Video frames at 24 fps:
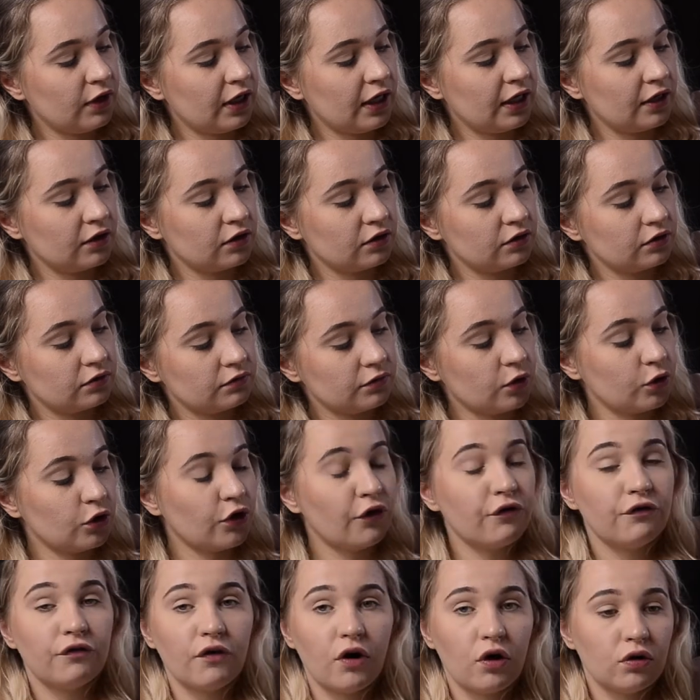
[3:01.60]
like
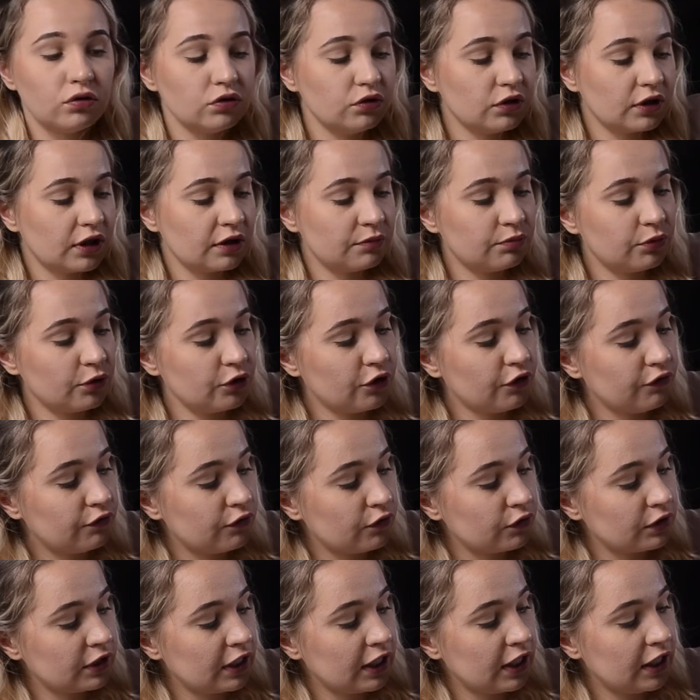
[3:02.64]
your phone. You can put your
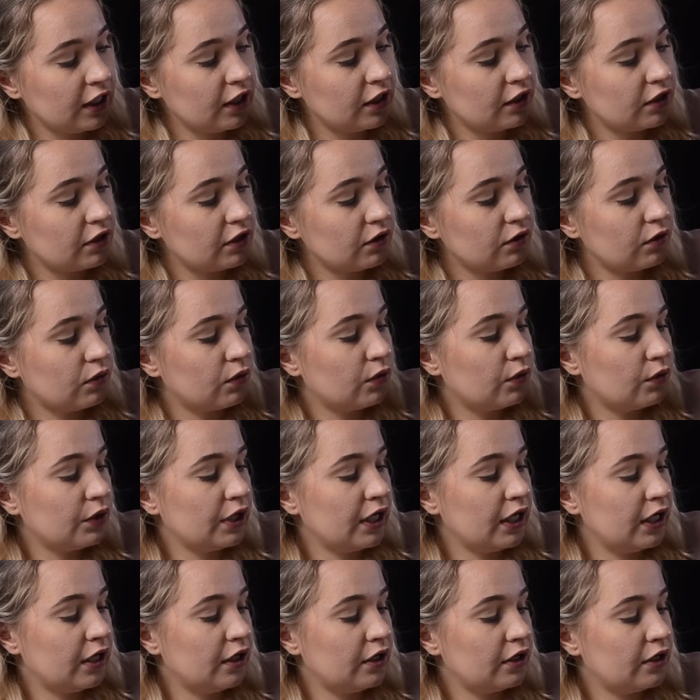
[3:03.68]
phone here or
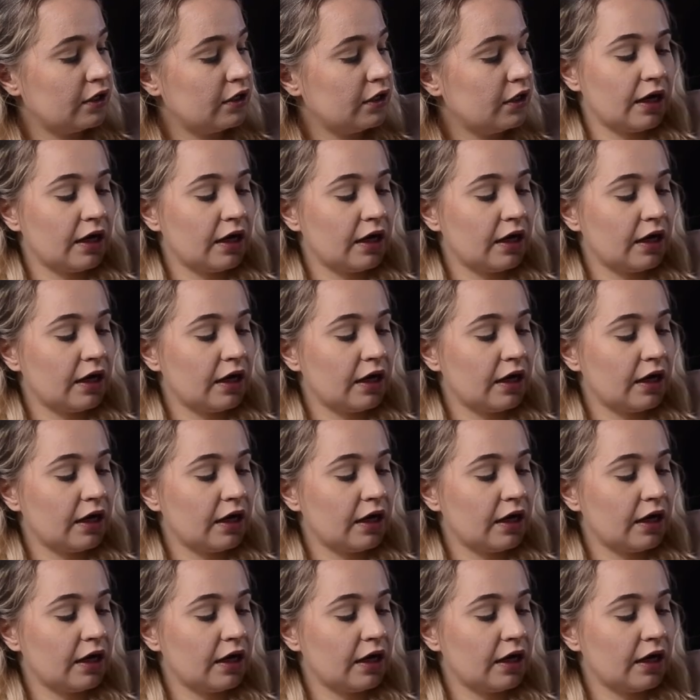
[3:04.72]
here.